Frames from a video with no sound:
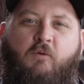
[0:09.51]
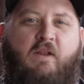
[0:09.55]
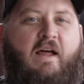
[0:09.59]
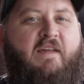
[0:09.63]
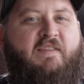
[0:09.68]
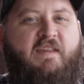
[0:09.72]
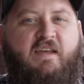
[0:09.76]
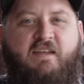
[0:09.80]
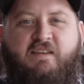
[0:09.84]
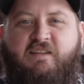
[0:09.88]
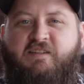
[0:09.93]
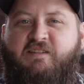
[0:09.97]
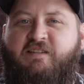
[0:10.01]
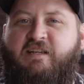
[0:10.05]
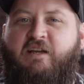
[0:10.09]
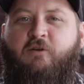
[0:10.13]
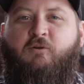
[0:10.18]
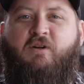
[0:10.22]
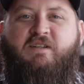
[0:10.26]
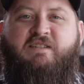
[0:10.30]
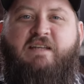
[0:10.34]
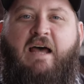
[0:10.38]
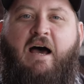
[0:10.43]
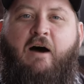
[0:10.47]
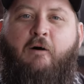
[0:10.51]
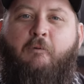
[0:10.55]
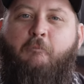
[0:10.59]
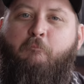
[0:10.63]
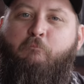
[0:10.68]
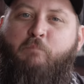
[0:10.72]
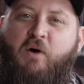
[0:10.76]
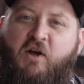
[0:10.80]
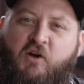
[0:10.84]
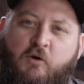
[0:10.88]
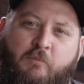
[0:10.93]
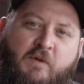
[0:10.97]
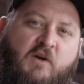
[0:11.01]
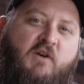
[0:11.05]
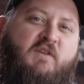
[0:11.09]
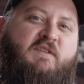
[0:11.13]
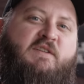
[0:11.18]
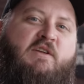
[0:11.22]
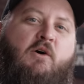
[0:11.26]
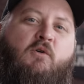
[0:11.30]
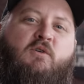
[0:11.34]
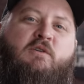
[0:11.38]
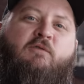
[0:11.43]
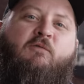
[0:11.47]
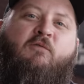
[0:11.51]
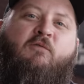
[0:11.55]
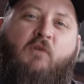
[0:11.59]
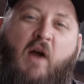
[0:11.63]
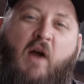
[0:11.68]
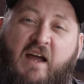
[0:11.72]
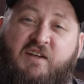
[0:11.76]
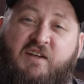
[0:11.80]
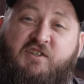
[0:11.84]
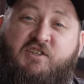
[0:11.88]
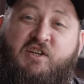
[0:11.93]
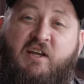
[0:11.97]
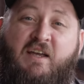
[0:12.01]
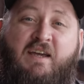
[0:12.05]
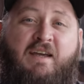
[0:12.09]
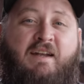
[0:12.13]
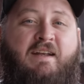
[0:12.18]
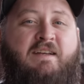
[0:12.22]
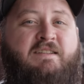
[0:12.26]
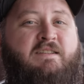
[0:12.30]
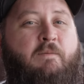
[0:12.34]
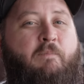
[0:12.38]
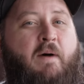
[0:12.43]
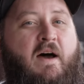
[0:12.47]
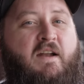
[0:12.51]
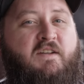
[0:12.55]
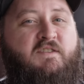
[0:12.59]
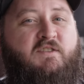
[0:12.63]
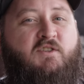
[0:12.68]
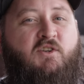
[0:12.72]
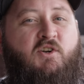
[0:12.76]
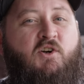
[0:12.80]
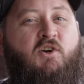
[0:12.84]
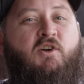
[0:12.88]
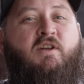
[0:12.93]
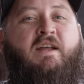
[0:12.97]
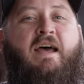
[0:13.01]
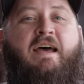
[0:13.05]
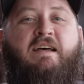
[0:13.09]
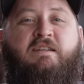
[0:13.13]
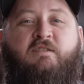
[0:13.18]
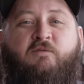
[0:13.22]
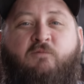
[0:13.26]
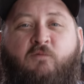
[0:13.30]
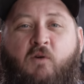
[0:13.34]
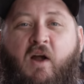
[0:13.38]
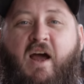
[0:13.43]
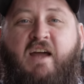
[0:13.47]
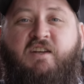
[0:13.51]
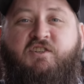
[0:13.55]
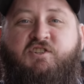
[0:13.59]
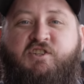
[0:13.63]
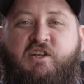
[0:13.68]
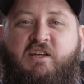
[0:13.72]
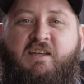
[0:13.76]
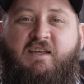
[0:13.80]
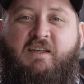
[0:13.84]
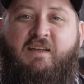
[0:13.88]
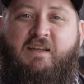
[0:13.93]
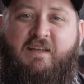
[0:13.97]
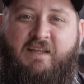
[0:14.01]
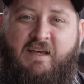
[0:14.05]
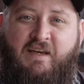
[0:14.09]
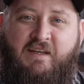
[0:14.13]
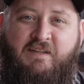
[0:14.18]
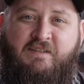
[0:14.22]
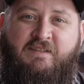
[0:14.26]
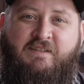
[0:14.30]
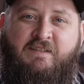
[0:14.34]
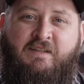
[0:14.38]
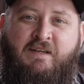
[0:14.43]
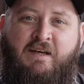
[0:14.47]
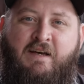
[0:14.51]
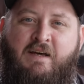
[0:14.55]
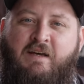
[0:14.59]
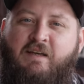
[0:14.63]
Well, I think the secret's out. Buttermilk soaked fried chicken is about as good as fried chicken gets.